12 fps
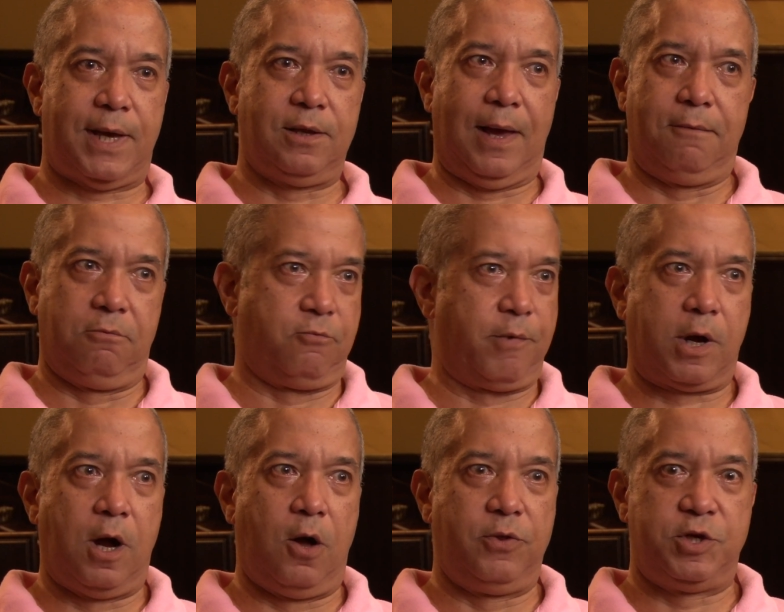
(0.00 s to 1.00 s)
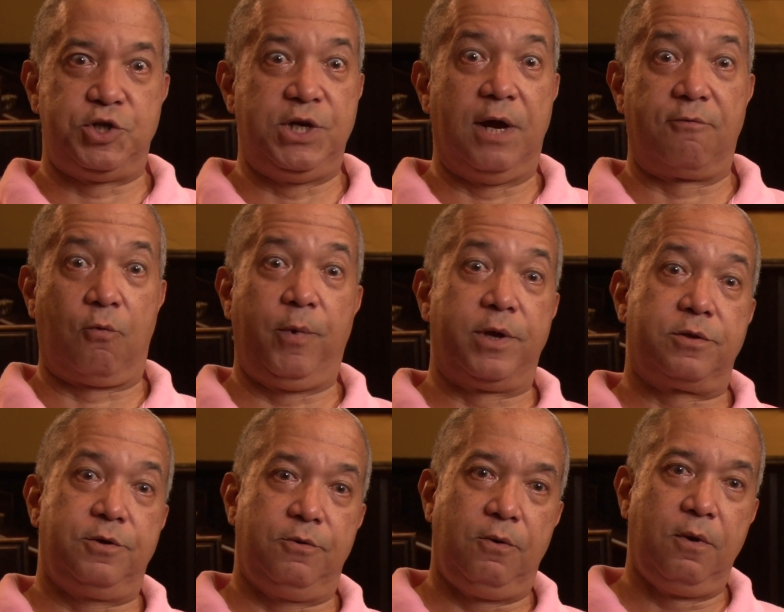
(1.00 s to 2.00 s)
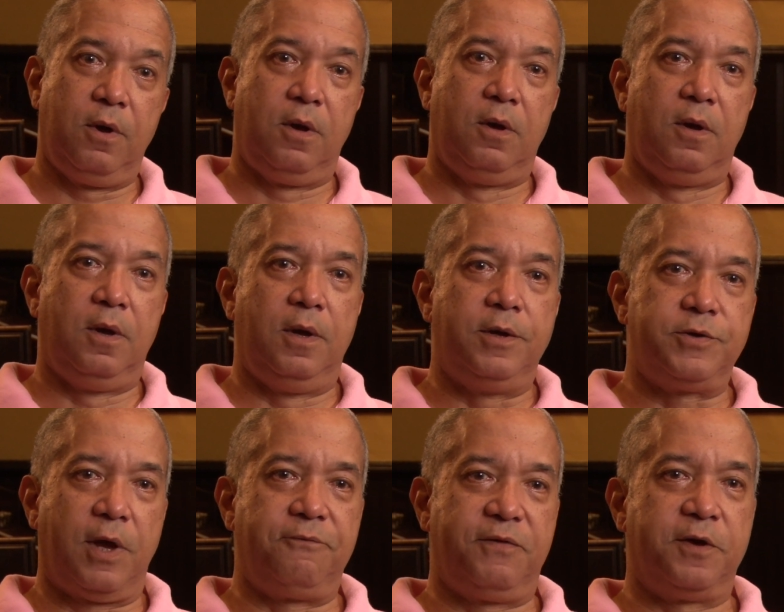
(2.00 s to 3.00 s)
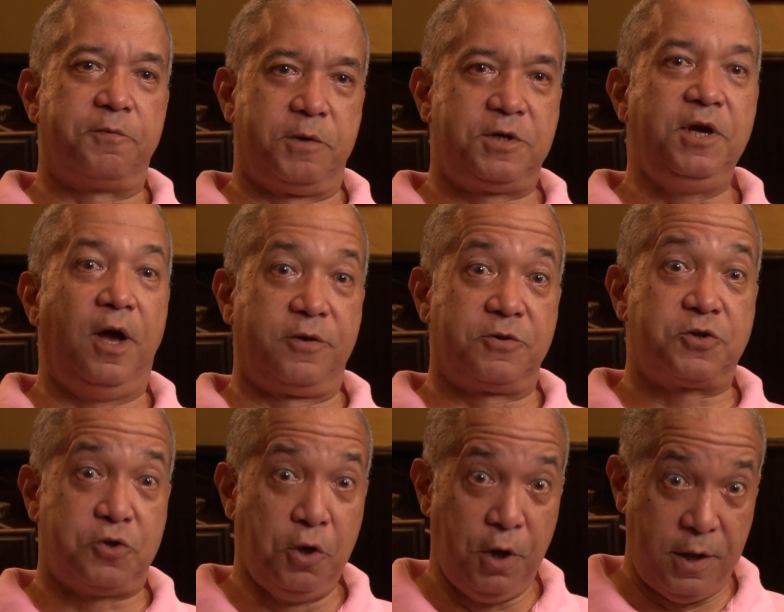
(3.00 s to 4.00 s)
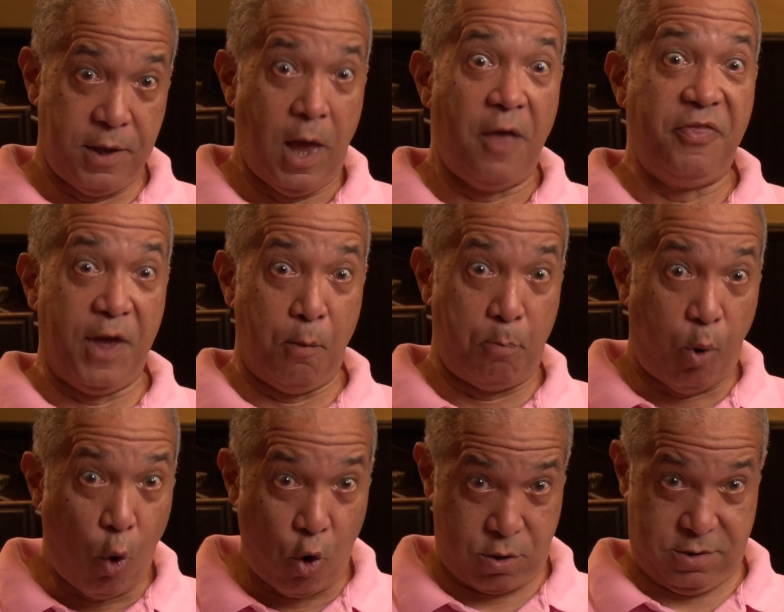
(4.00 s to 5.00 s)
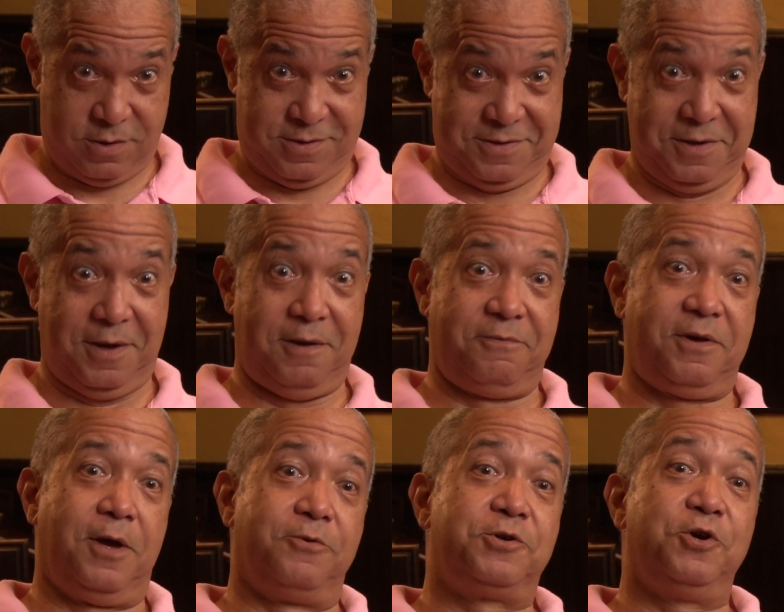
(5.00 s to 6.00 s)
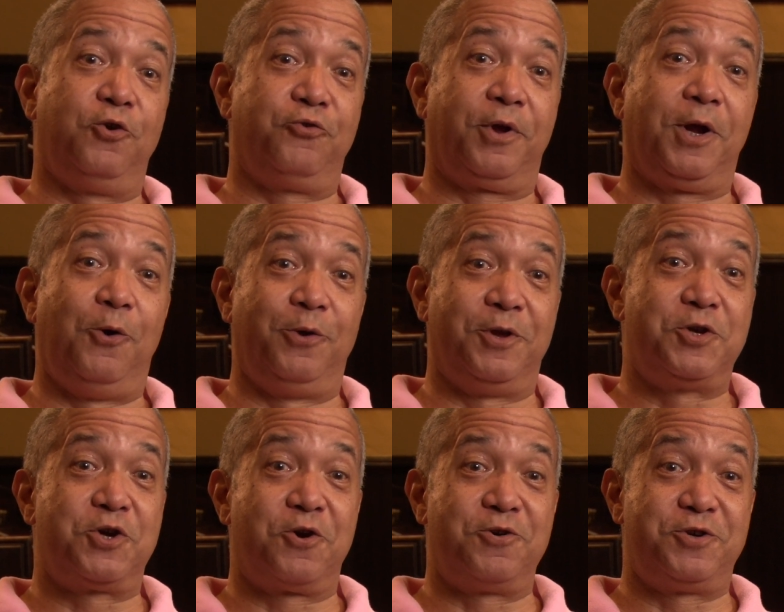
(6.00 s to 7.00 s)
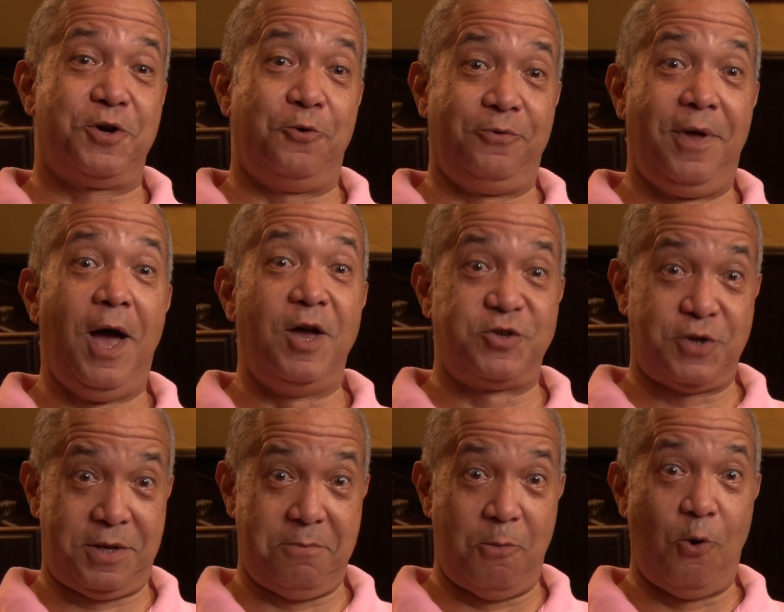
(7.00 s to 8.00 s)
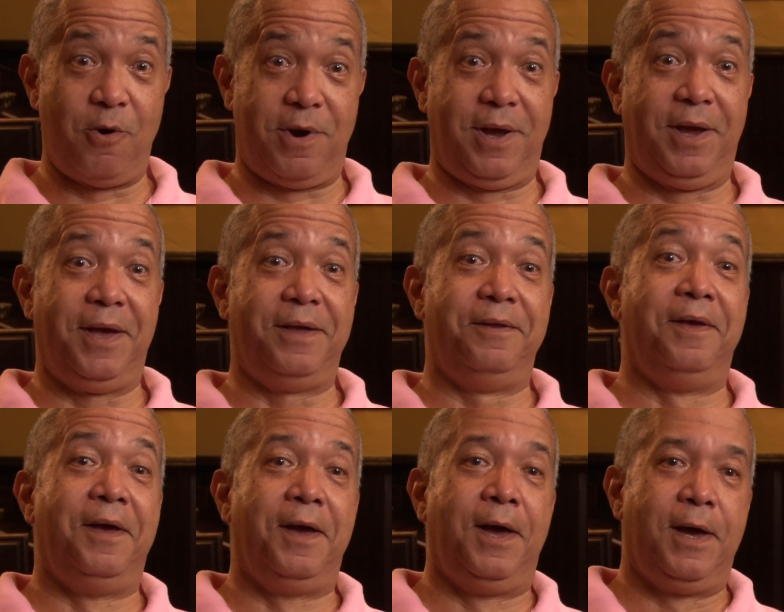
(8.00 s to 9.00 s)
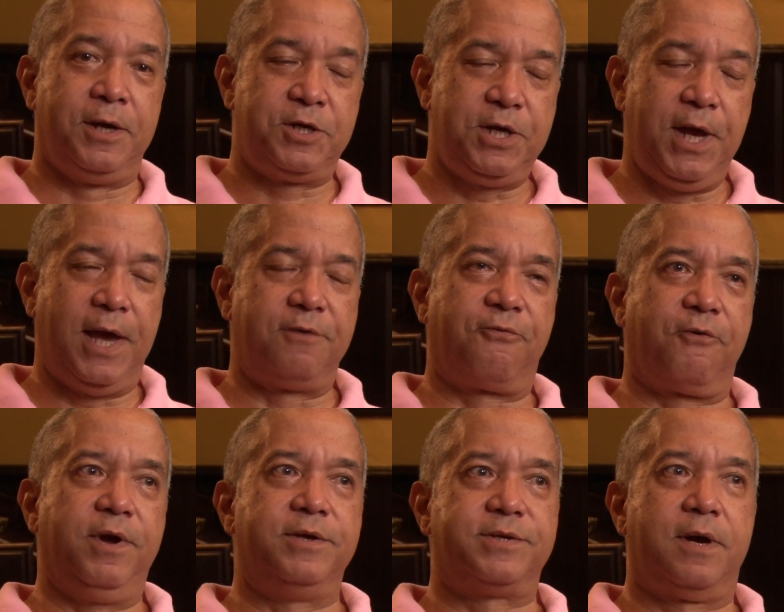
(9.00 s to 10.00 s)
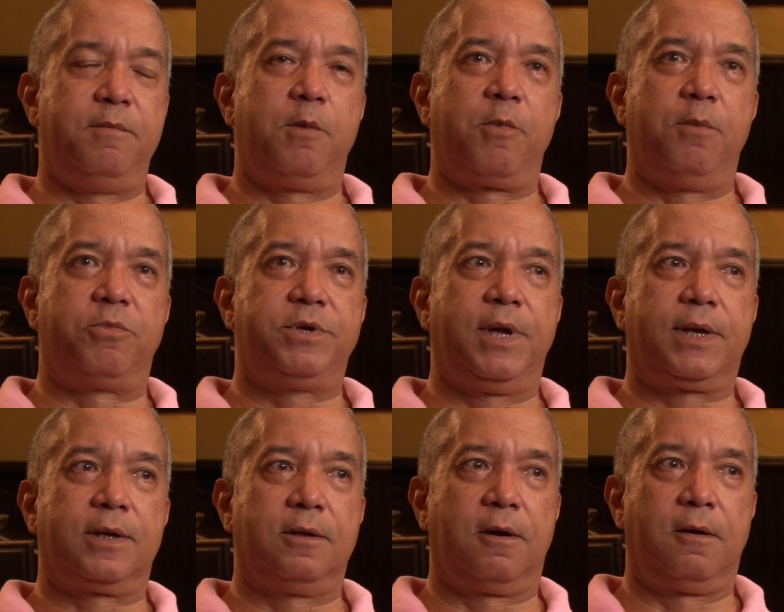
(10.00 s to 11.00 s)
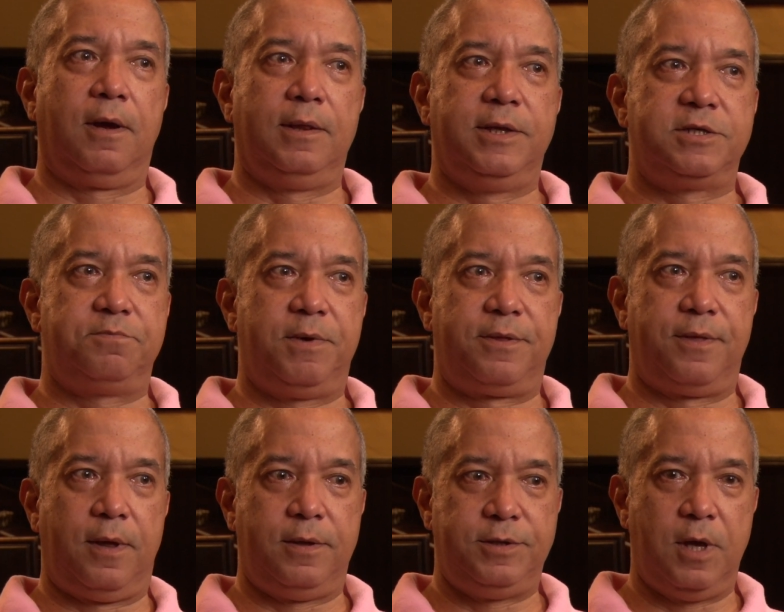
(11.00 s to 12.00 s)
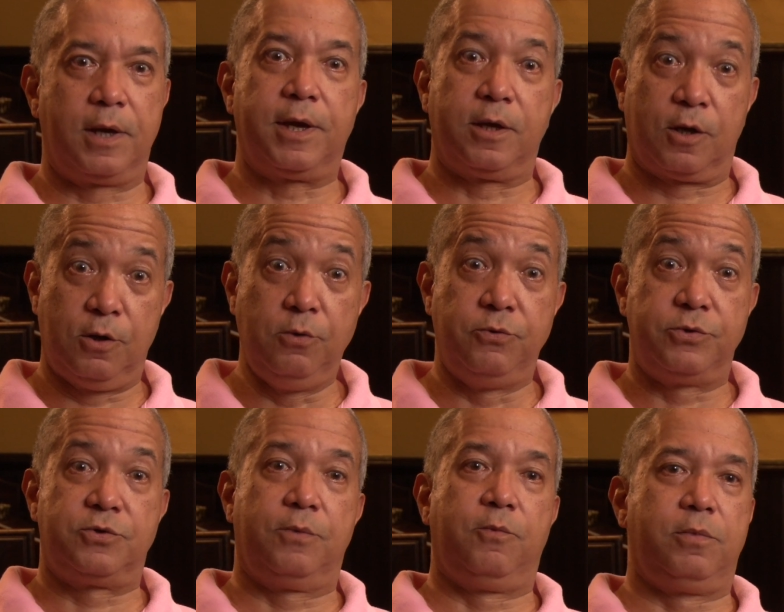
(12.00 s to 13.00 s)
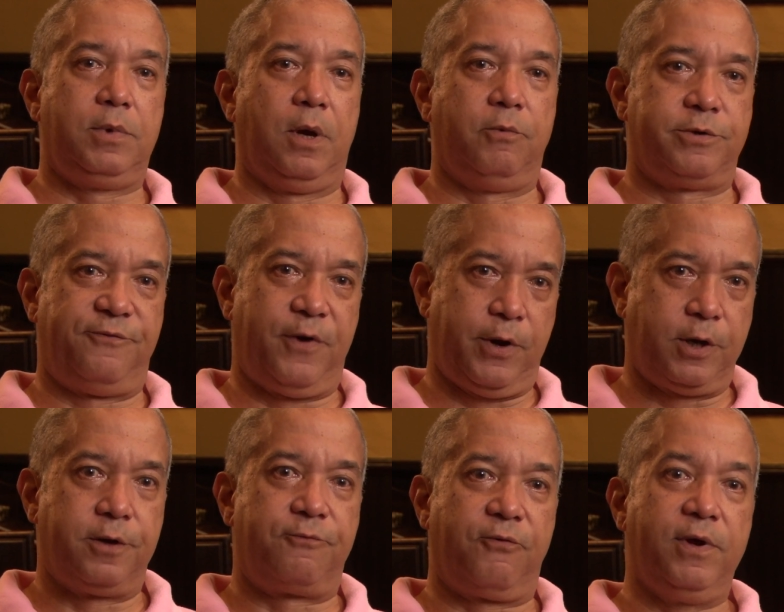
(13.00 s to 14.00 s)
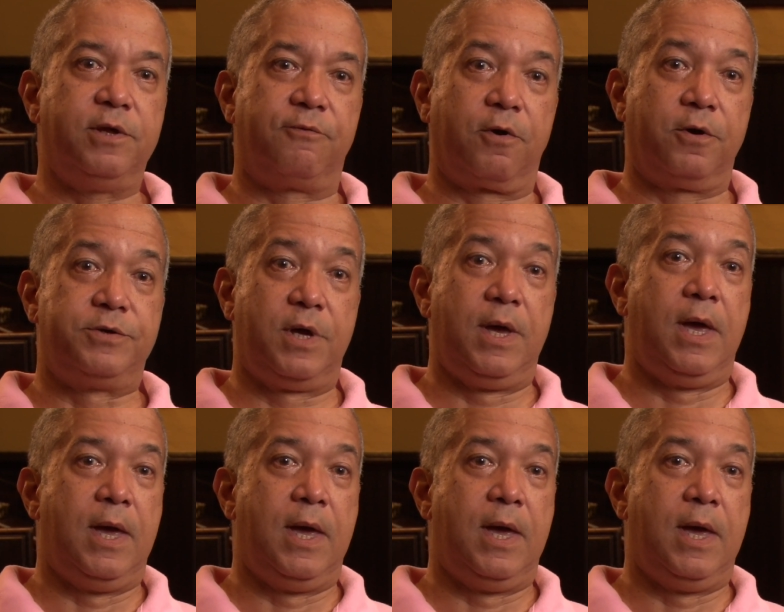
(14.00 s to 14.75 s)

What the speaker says: I don't recall that she ever went to St. Philip's, but she understood the importance of, children going to church on Sunday morning. And she had friends, I remember in particular, Elizabeth Duncan Kuntz, was a very good friend of hers.